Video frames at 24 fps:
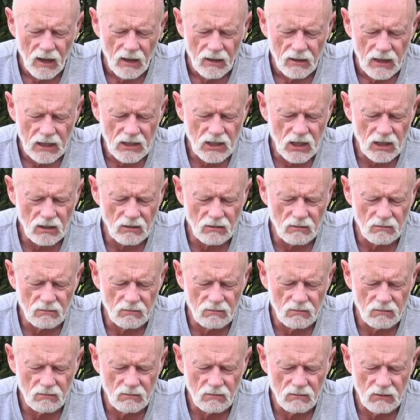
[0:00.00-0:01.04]
That's it.
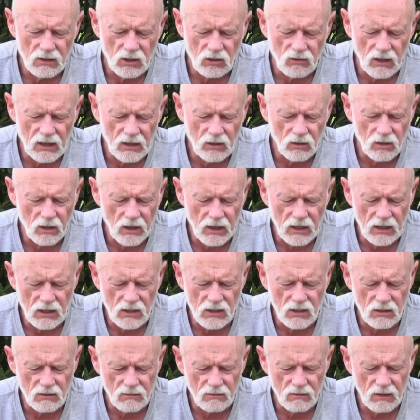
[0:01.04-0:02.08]
It's really all it
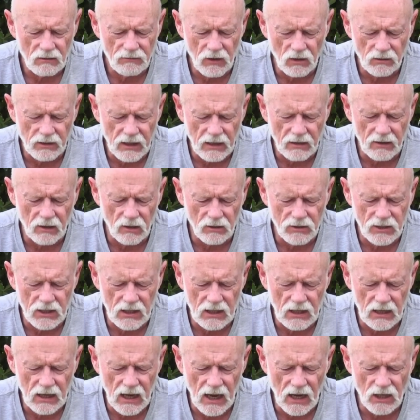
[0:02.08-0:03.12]
is, the fold-out
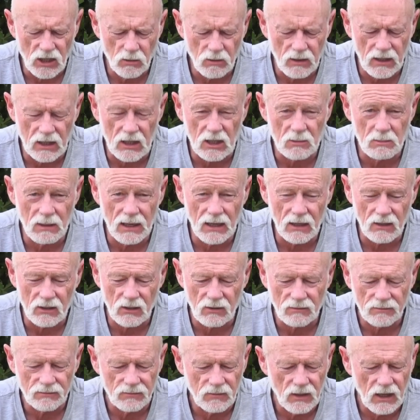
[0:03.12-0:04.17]
LCD, as you would expect.
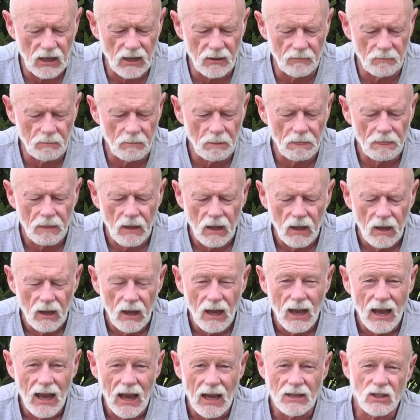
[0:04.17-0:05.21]
And
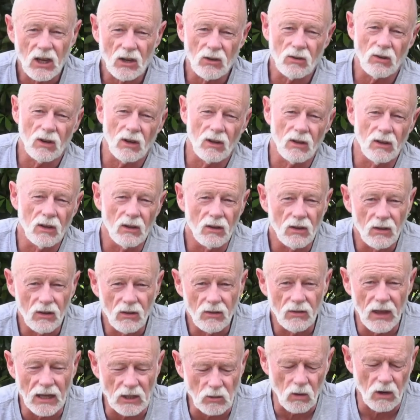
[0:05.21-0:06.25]
so
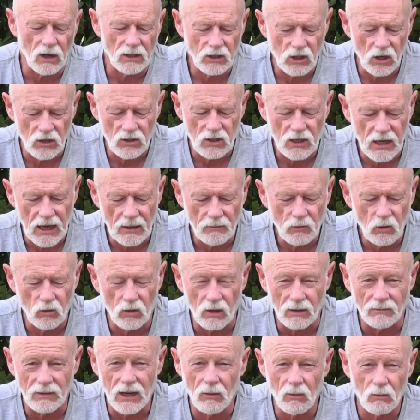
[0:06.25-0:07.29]
that's why I chose a
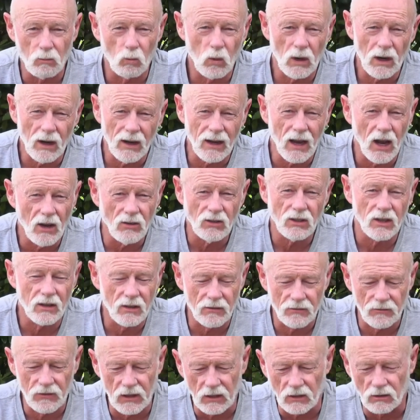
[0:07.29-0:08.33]
camcorder. Now, when I go to the
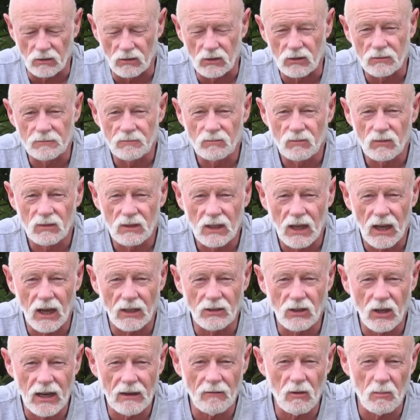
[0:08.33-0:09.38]
field, I
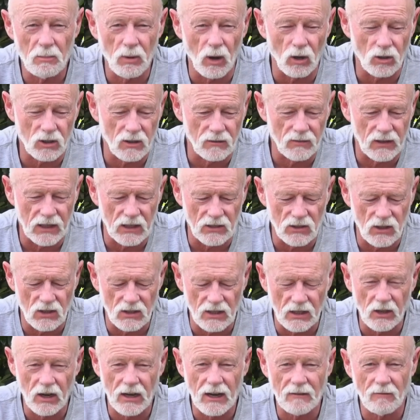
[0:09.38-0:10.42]
don't have a box of lenses,
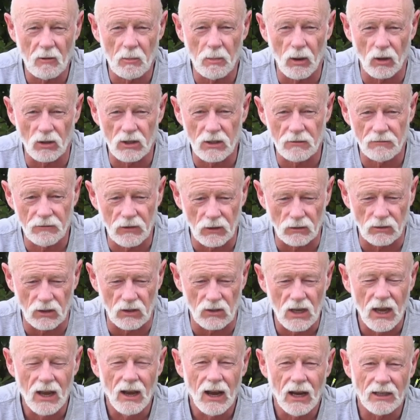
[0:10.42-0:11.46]
I don't have a box of
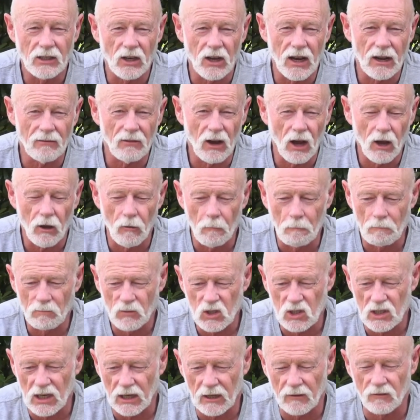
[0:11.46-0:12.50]
filters, I don't have a whole
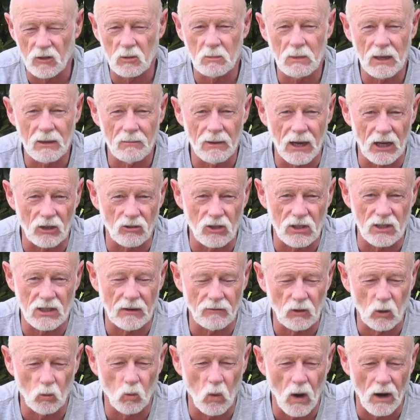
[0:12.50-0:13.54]
stack of spare batteries and
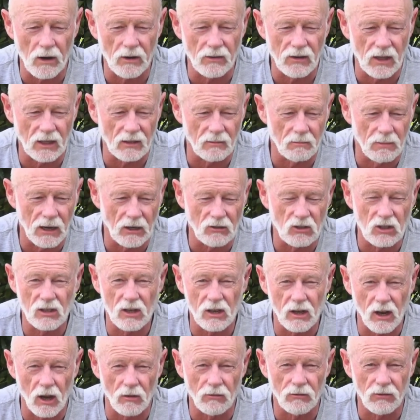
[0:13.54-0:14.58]
have to worry that the battery's going
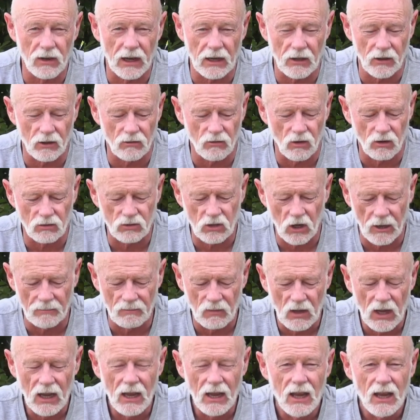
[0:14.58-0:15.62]
to go flat at the wrong time.
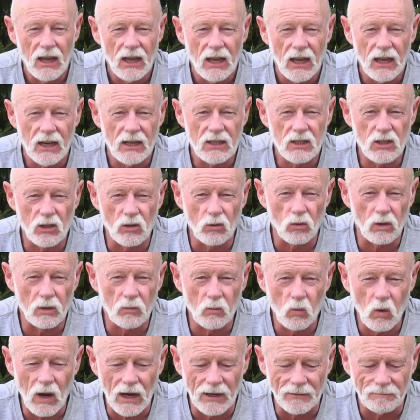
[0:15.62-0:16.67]
It is an
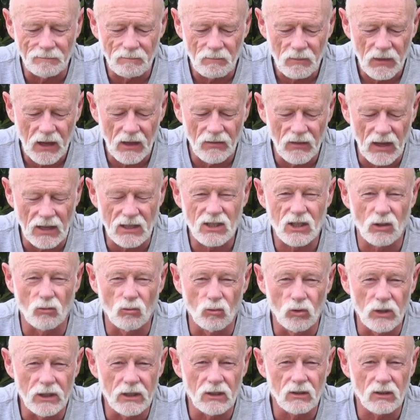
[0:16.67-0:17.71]
all-in-one, and that's the
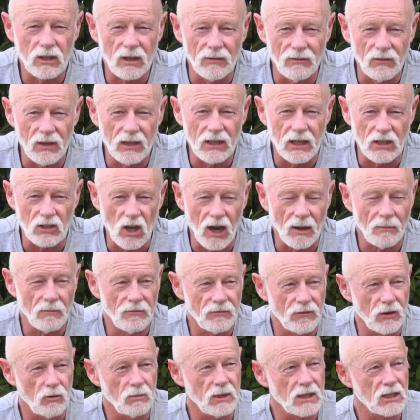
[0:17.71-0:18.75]
real convenience. I'm
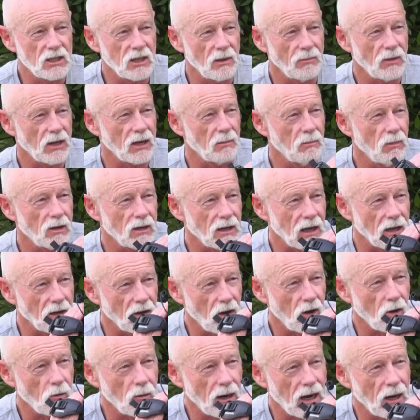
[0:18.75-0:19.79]
filming something, a model a
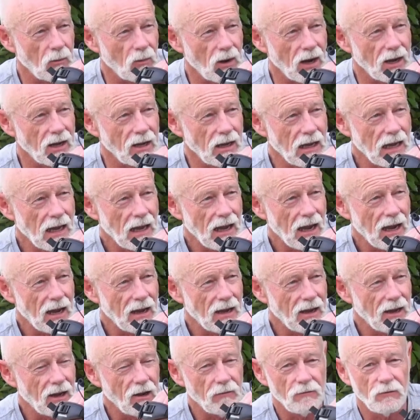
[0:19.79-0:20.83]
long way away,
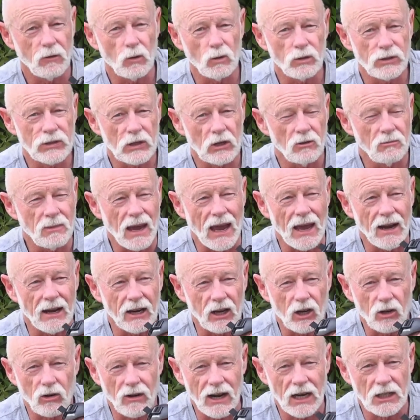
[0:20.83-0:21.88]
full zoom, and
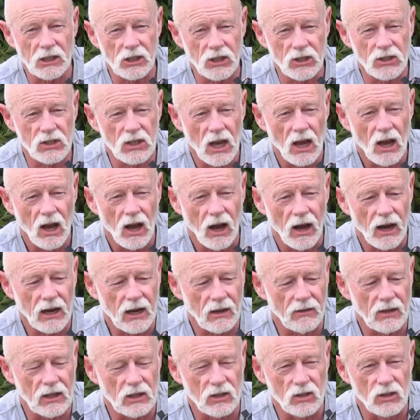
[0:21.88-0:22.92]
it crashes. I
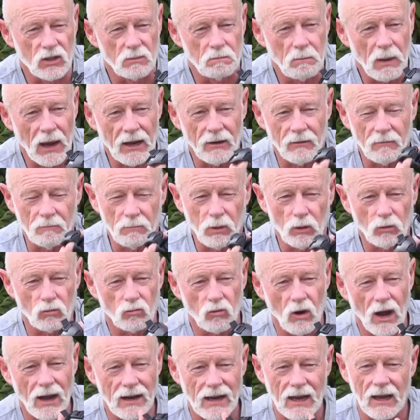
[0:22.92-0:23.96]
can then pull
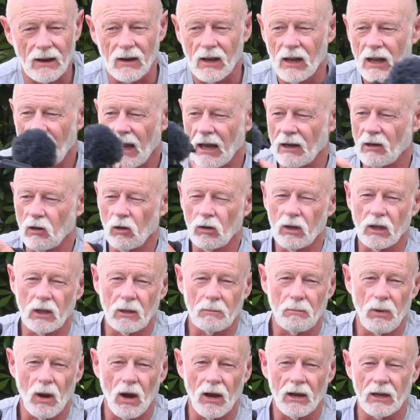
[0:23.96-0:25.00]
right out and look at the
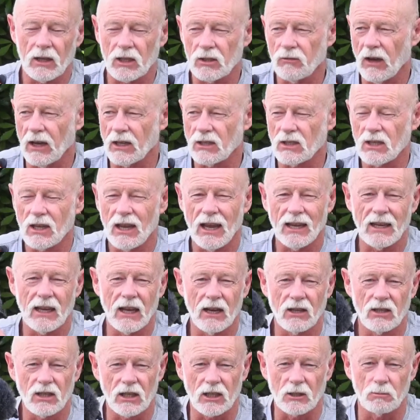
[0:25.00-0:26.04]
pilot's face and get
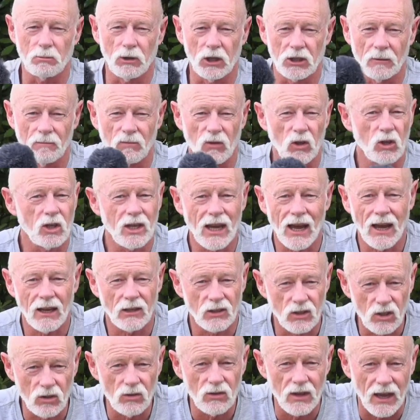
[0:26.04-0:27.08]
his expression. You can't
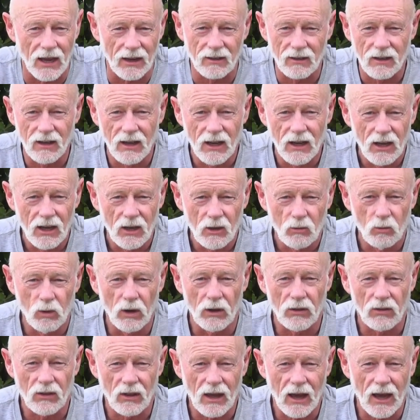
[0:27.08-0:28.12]
do that
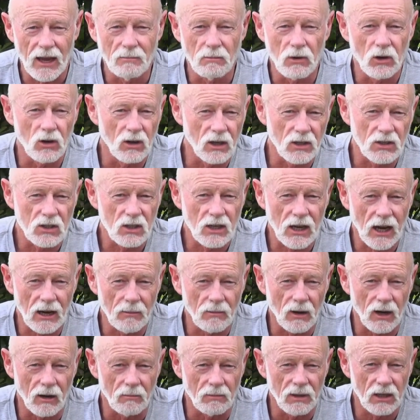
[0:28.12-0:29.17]
with a mirrorless
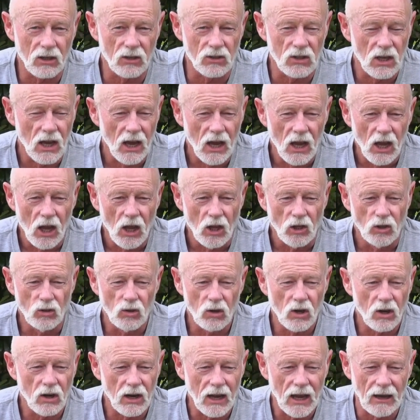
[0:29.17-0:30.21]
camera because you're
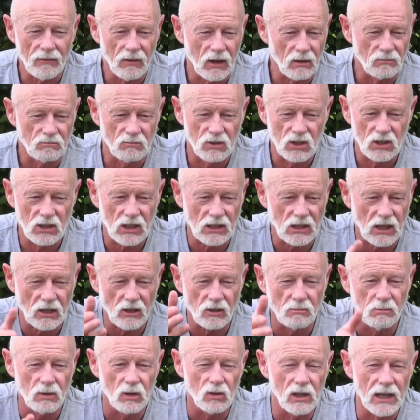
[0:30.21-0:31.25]
going to have a
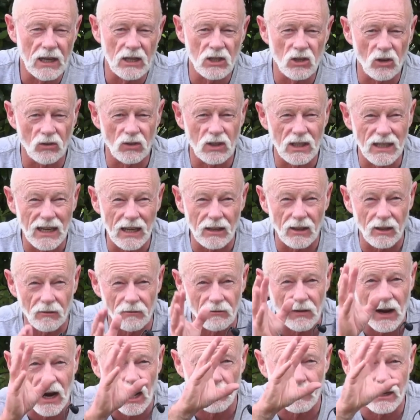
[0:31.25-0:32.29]
600mm lens on to get the
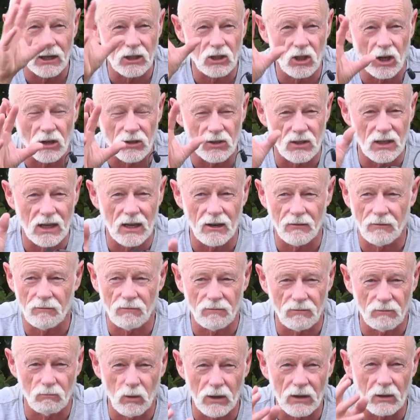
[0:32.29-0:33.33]
faraway shots. Then
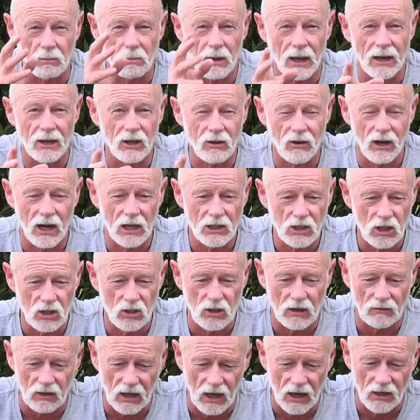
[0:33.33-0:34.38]
when the plane crashes,
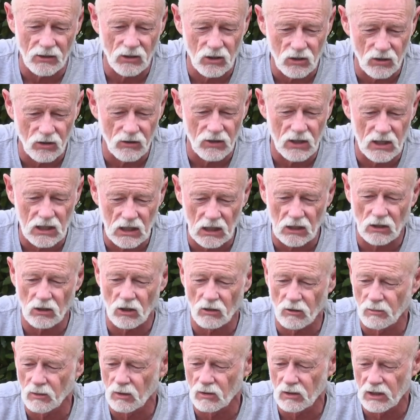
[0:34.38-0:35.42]
you have to unscrew the
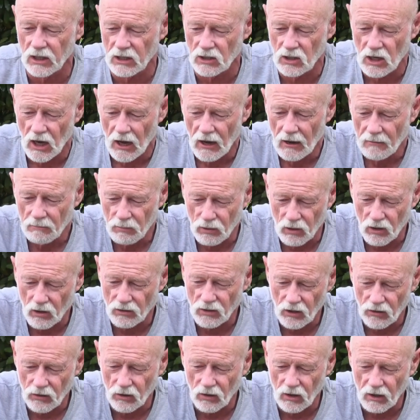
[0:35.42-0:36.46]
600mm lens, put on
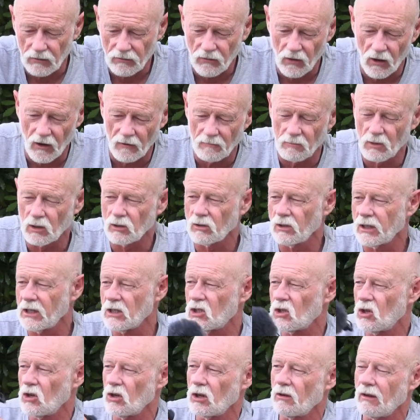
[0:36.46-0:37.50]
your 35mm
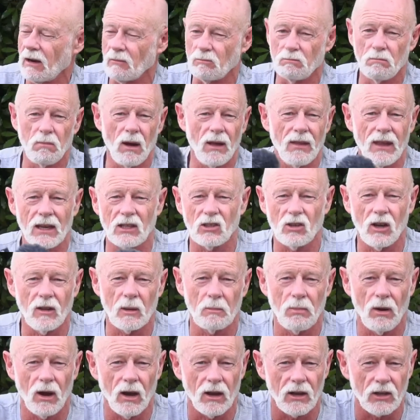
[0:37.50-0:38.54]
lens, turn around. By that time, the
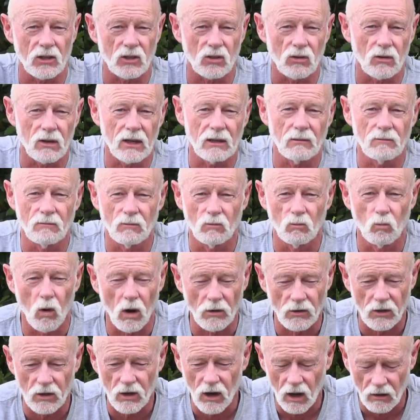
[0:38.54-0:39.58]
pilot's already
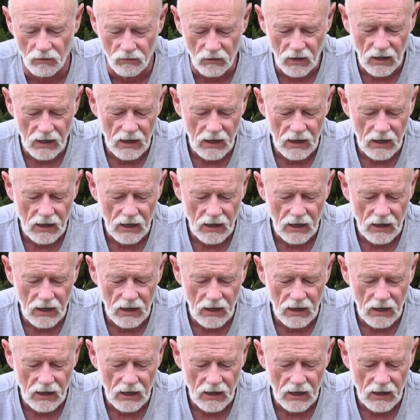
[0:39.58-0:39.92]
wandered off.